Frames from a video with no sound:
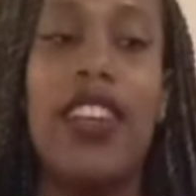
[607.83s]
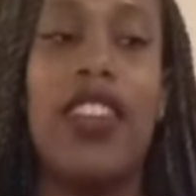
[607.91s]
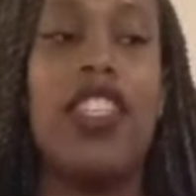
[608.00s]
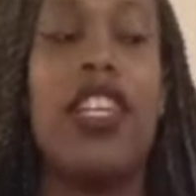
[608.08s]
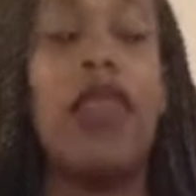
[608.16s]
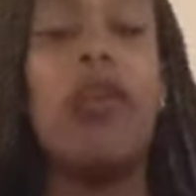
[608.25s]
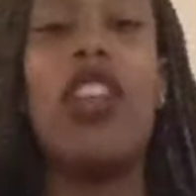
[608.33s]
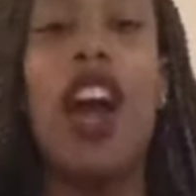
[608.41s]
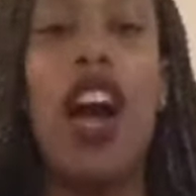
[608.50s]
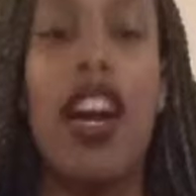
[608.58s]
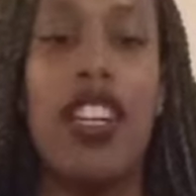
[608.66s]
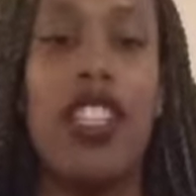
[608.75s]
there's going to be
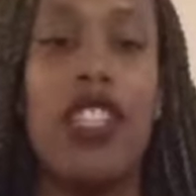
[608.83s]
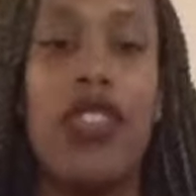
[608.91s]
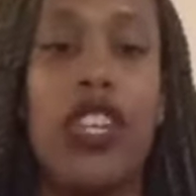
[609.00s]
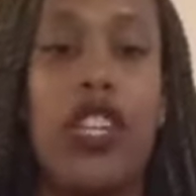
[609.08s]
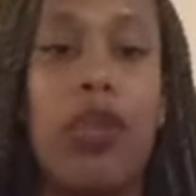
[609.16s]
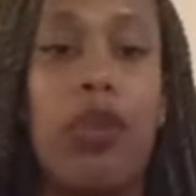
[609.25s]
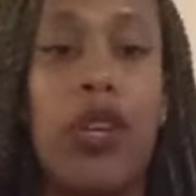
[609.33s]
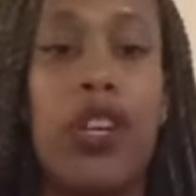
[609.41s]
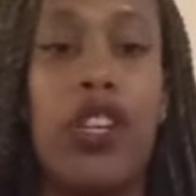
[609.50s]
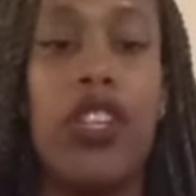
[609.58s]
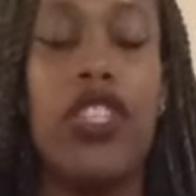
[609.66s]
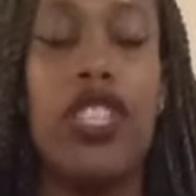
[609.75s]
lockers for you to
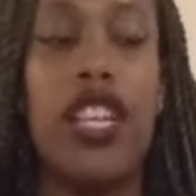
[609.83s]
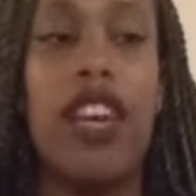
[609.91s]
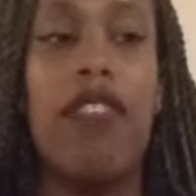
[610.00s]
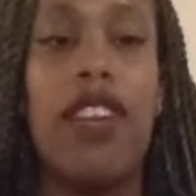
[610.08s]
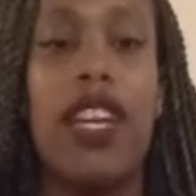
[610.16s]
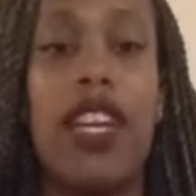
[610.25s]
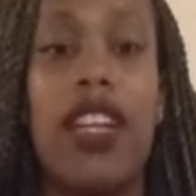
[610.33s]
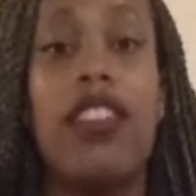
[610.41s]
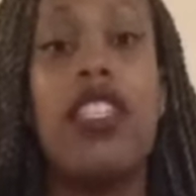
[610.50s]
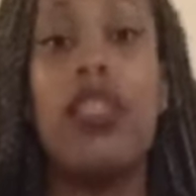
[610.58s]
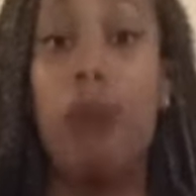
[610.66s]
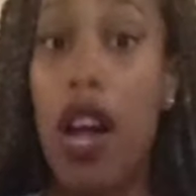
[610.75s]
put your stuff in,
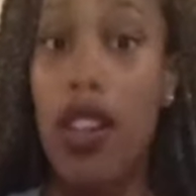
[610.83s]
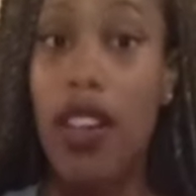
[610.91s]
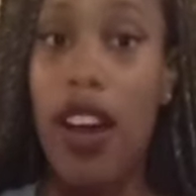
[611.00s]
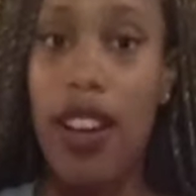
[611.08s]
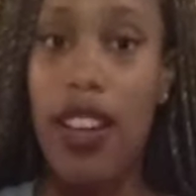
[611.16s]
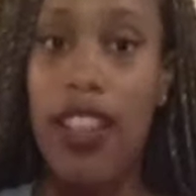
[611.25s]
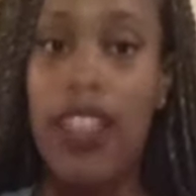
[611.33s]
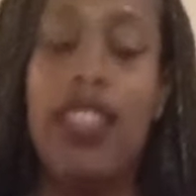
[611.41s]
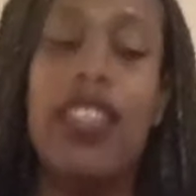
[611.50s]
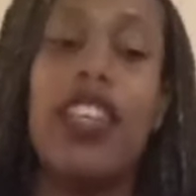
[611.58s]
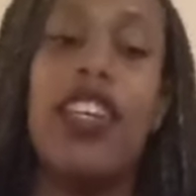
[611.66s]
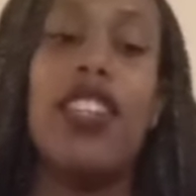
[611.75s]
small lockers.